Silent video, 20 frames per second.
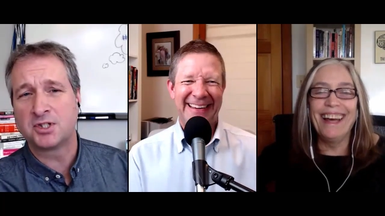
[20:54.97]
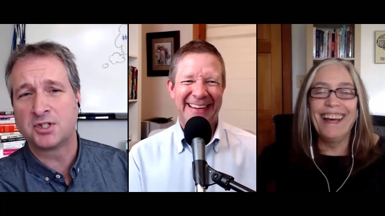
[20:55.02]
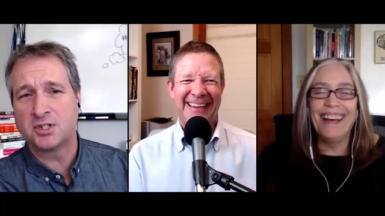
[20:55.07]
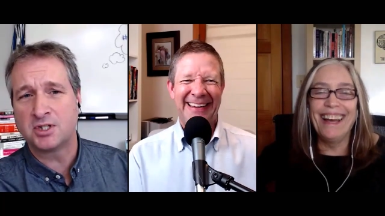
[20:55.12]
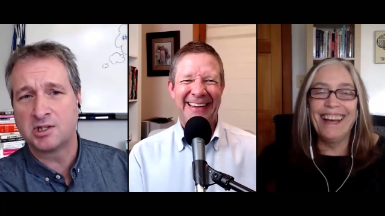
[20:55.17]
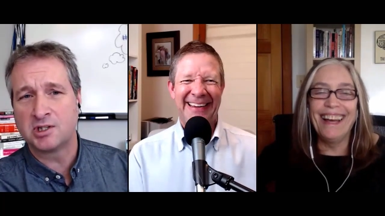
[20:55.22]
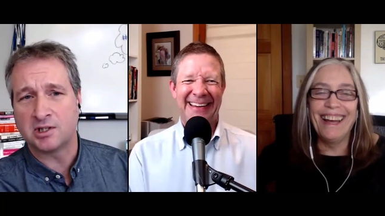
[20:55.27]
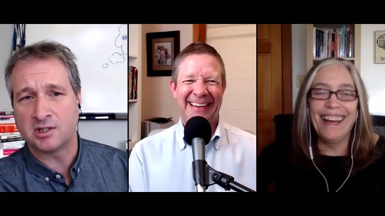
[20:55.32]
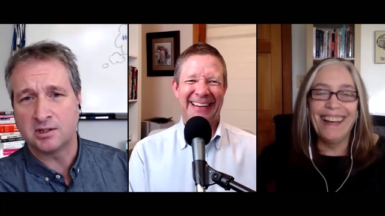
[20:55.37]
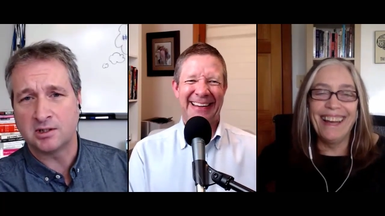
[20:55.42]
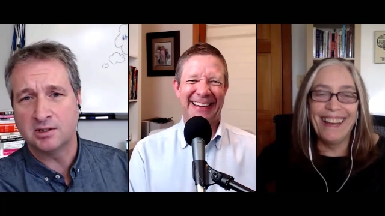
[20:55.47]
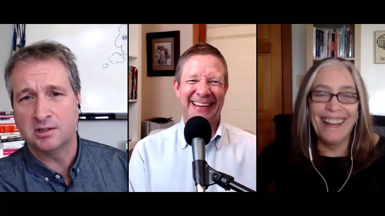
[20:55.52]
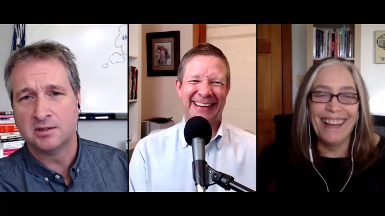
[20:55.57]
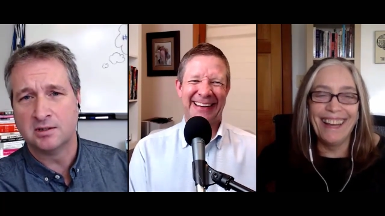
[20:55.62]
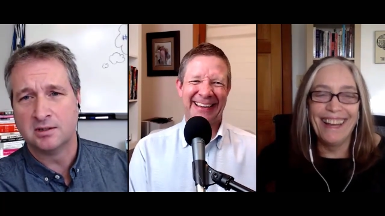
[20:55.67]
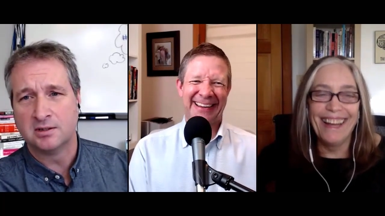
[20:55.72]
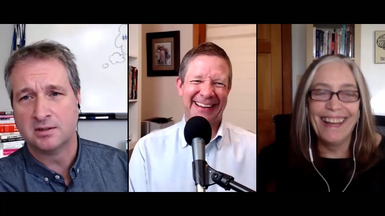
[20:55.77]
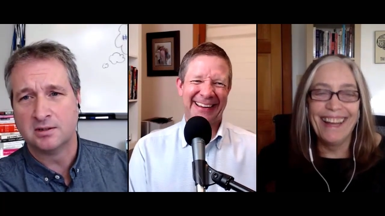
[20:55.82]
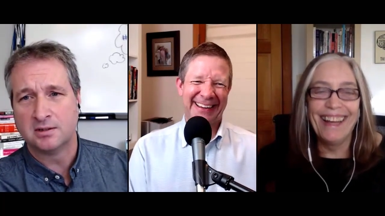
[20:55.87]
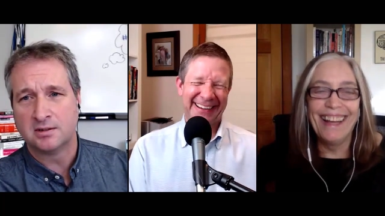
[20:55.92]
Speaker 1: sugar
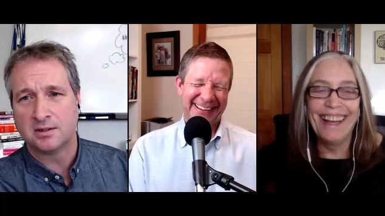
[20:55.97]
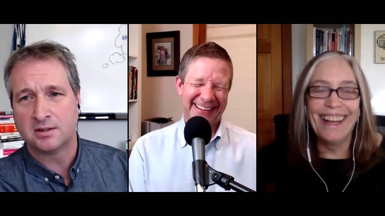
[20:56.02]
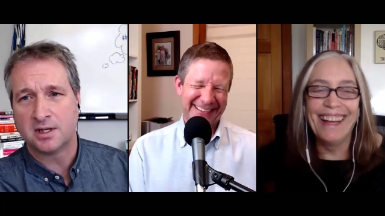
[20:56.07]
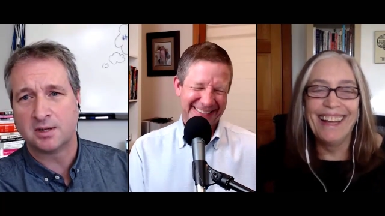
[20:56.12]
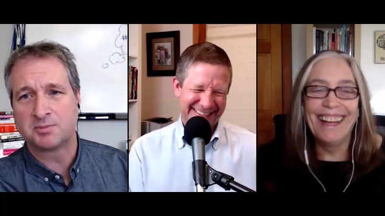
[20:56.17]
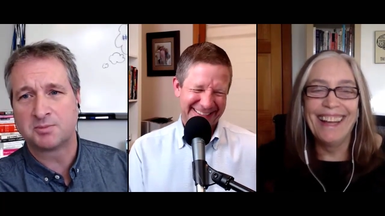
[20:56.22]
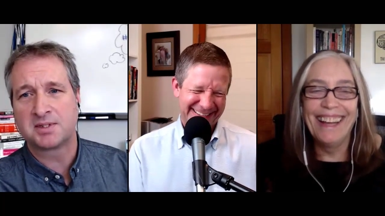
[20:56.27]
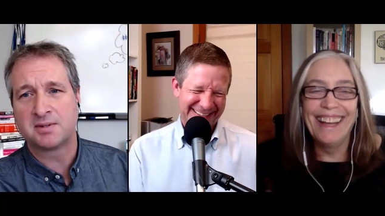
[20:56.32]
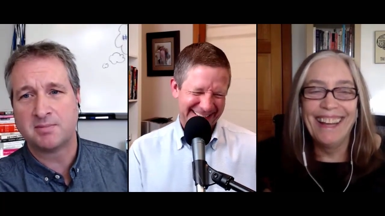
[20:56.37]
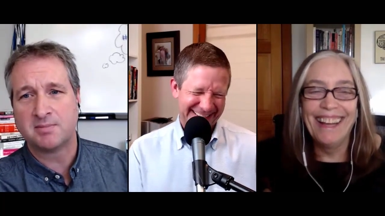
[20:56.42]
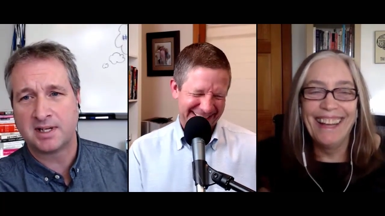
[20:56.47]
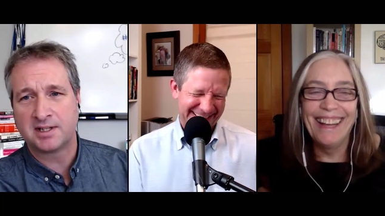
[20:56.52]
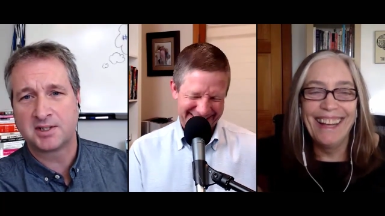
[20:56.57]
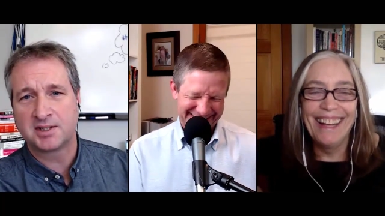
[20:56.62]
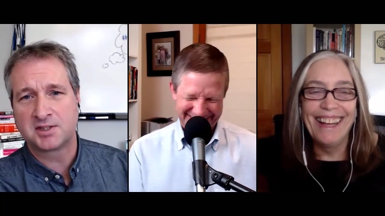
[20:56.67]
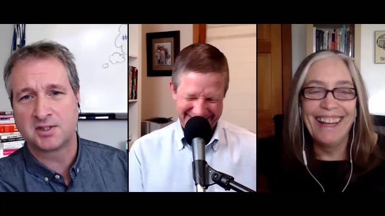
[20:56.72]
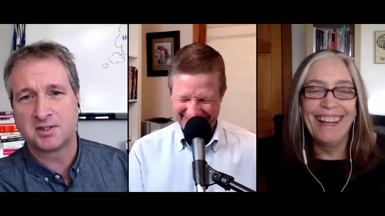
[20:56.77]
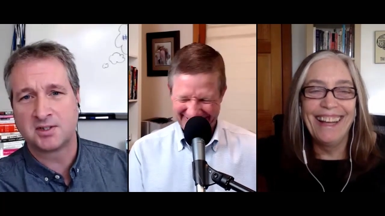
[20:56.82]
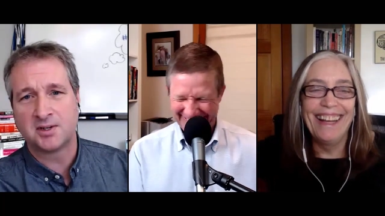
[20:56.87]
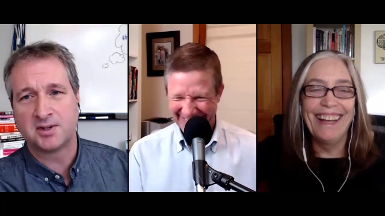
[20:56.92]
helps the
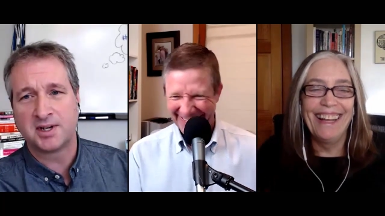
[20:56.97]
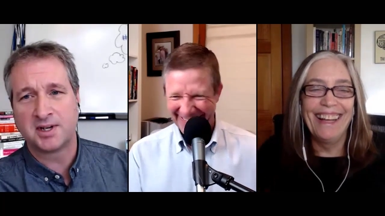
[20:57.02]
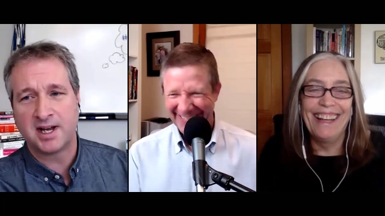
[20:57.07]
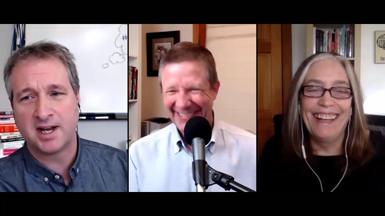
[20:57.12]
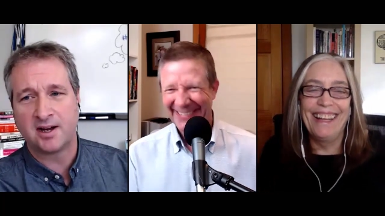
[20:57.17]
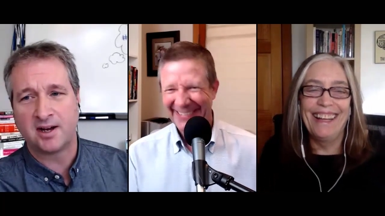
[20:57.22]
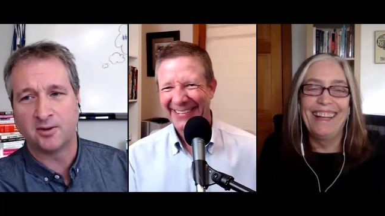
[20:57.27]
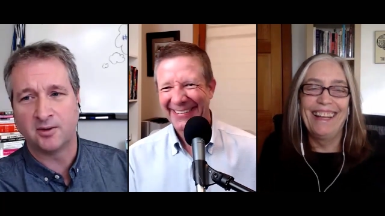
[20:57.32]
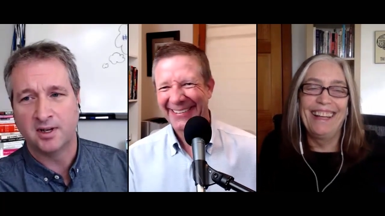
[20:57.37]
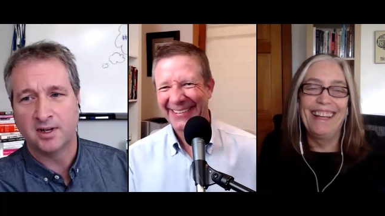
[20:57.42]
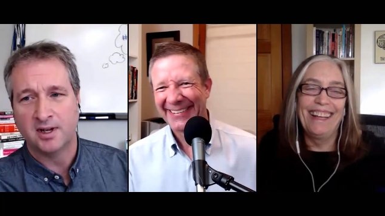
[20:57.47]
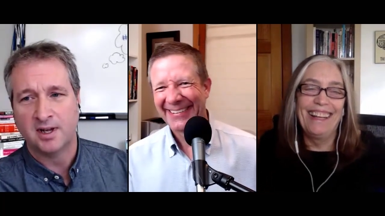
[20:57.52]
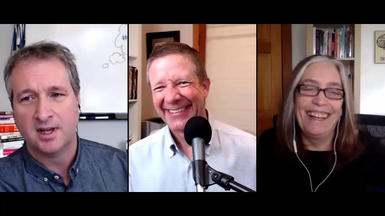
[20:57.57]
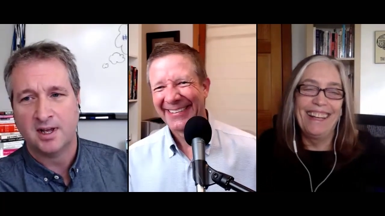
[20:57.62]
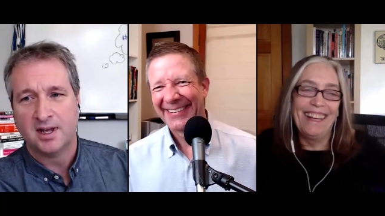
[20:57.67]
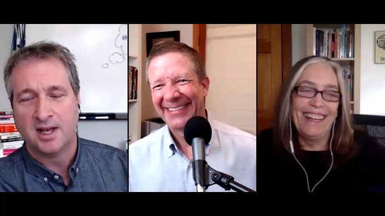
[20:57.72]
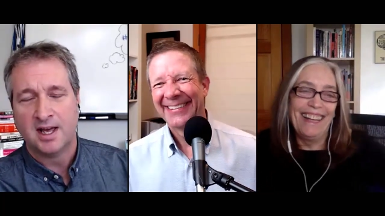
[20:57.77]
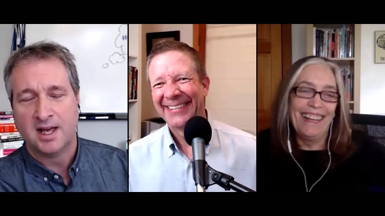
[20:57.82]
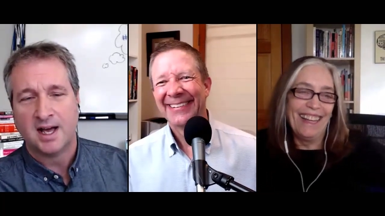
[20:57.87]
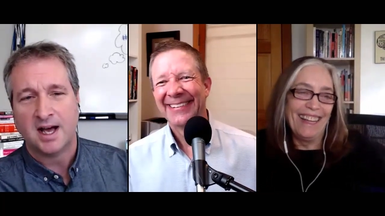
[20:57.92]
medicine go
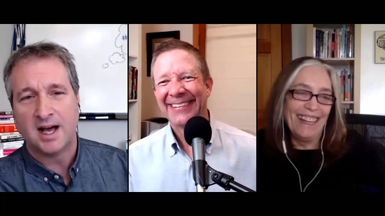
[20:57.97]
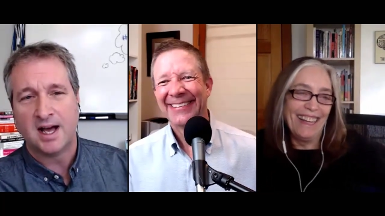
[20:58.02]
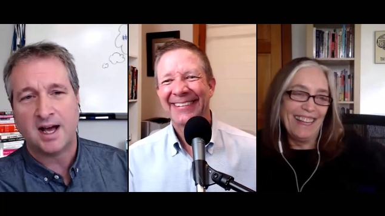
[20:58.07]
down.